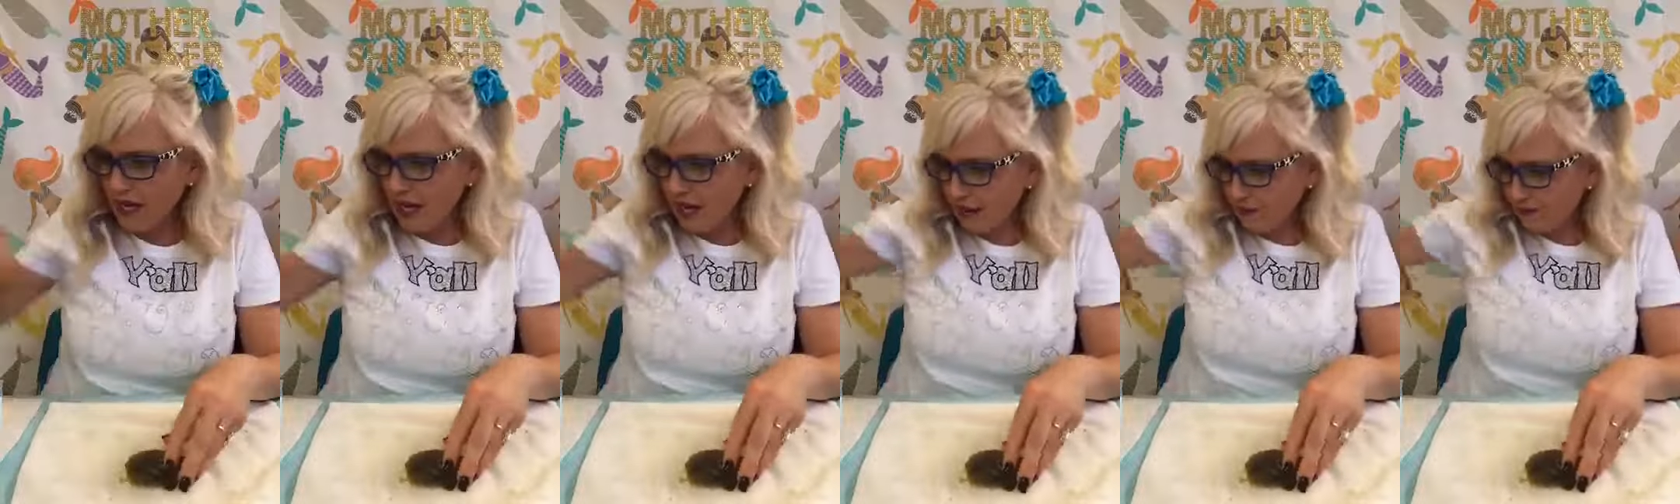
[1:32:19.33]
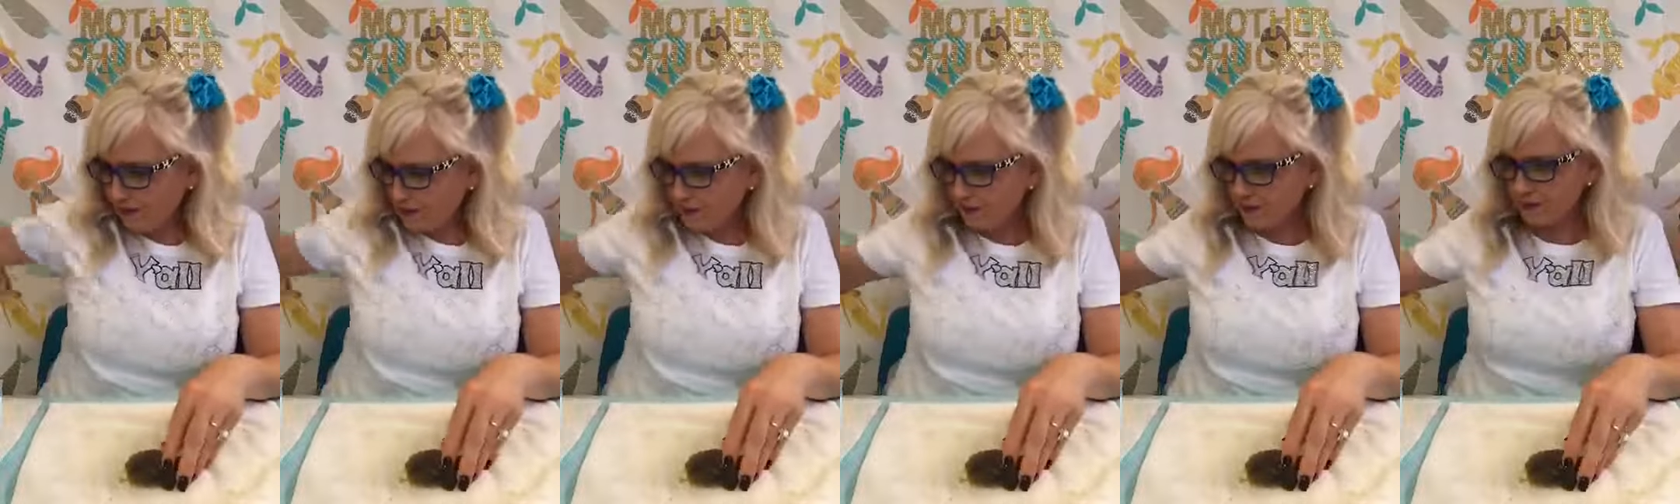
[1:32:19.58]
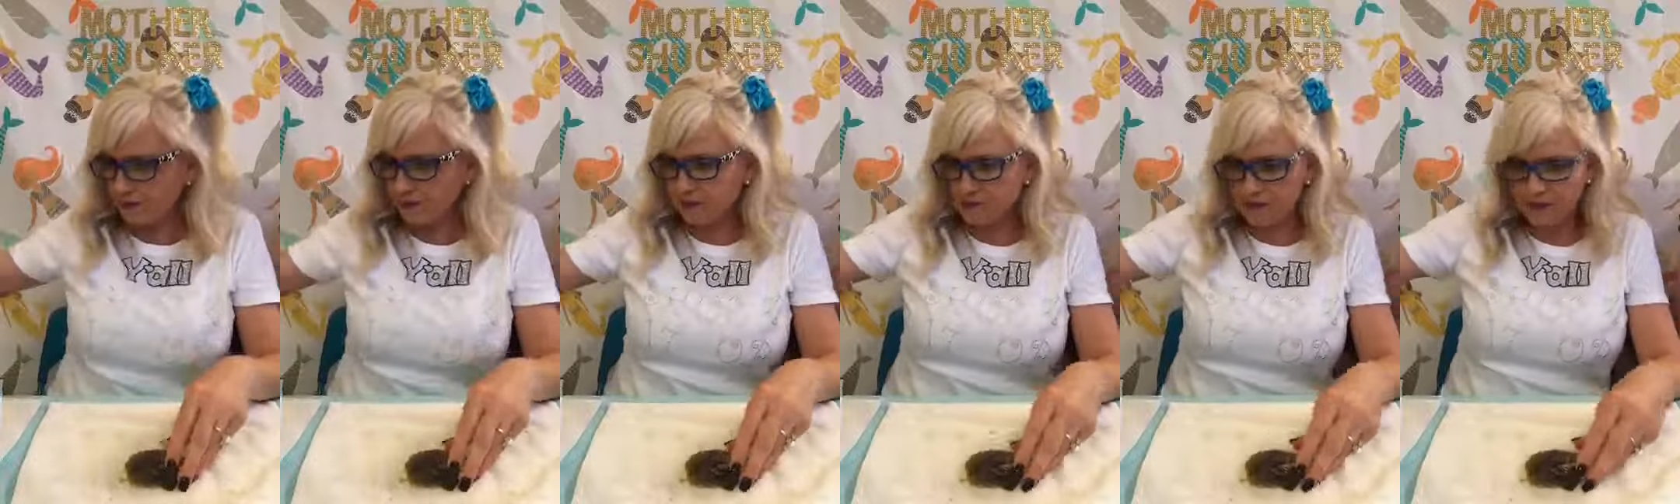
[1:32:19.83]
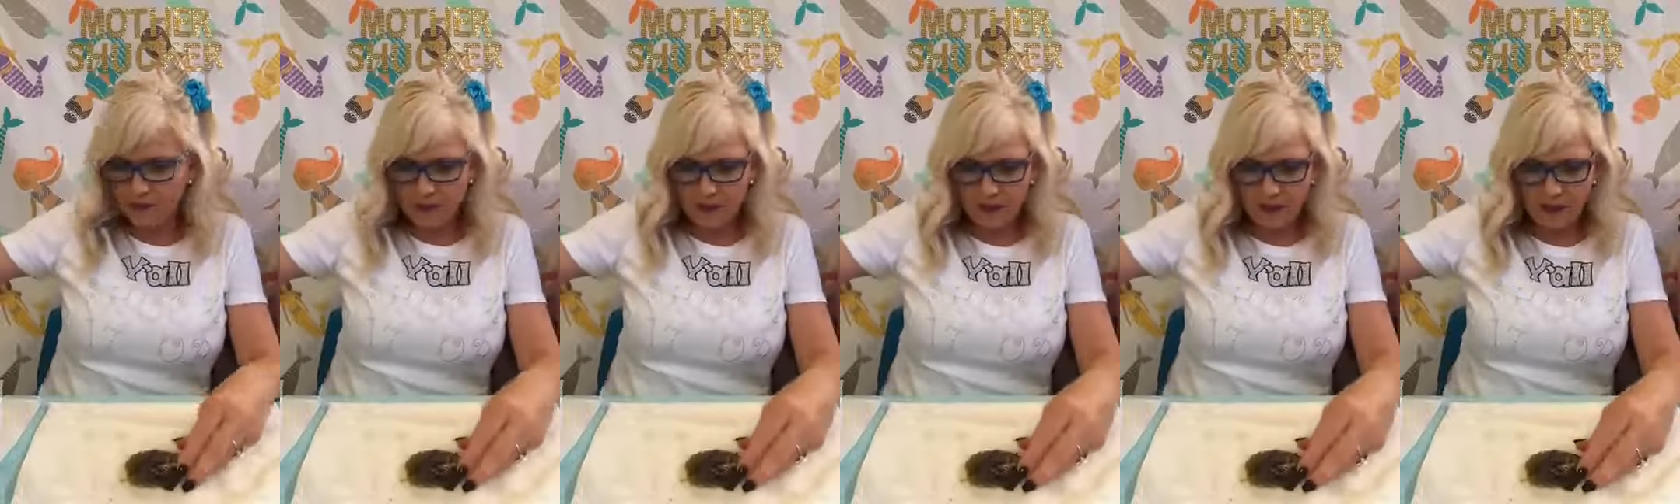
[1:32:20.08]

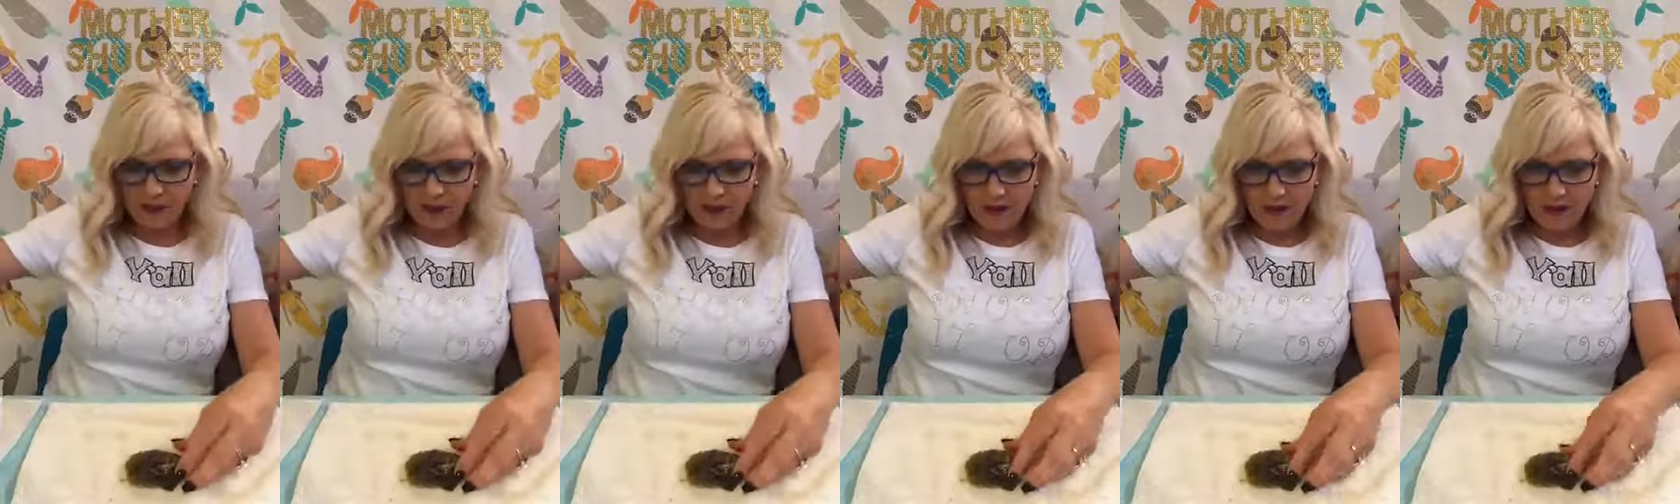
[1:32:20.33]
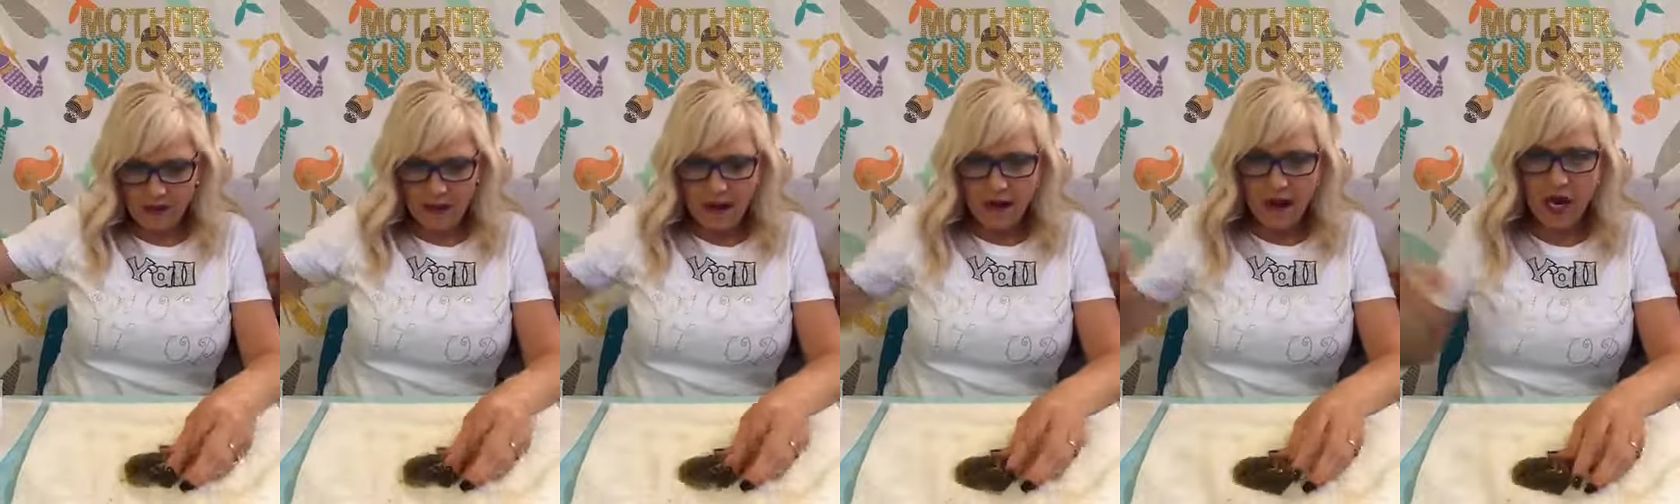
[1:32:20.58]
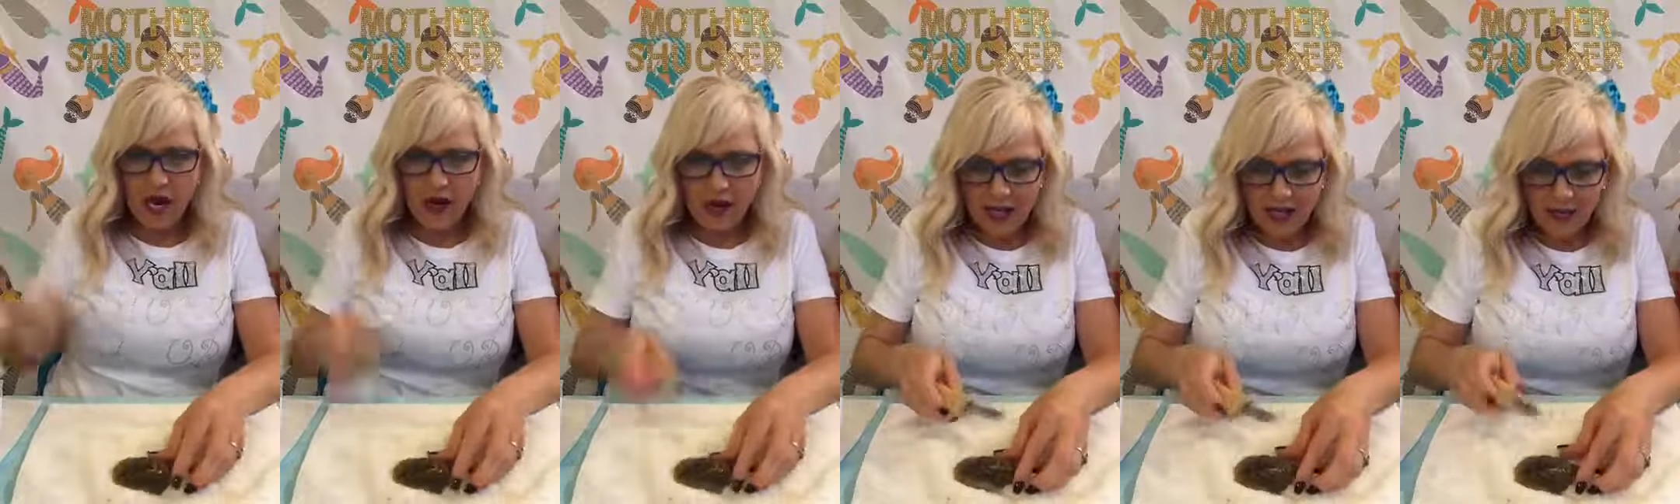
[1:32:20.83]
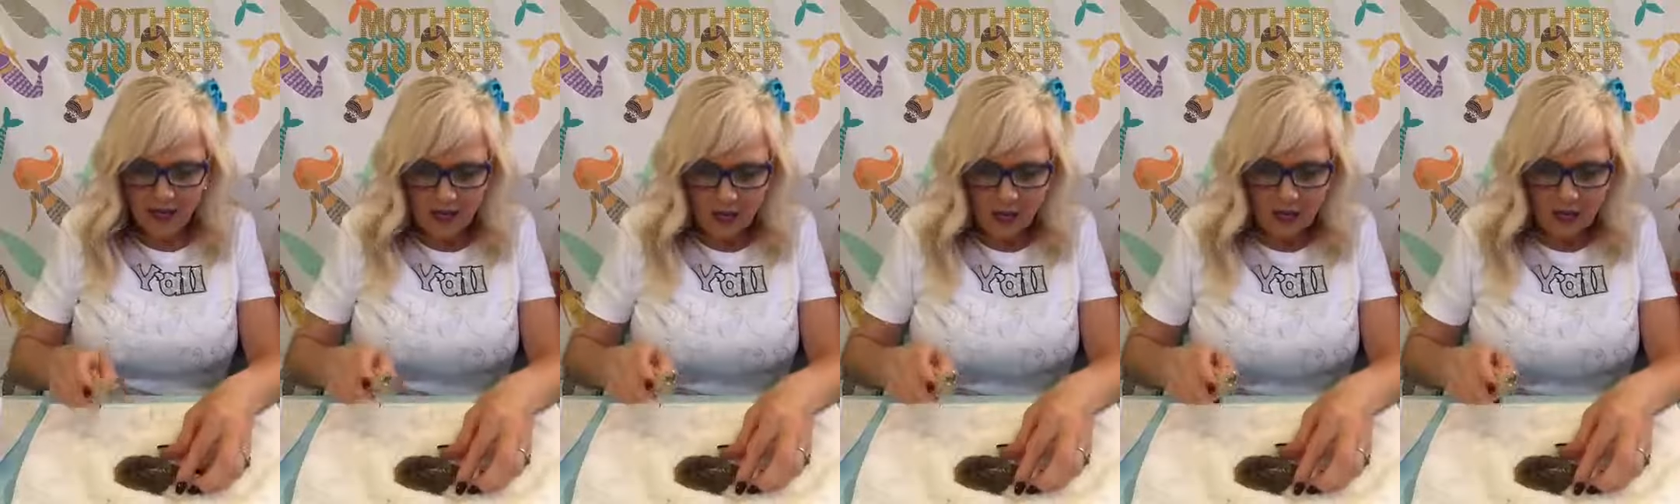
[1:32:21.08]
All right,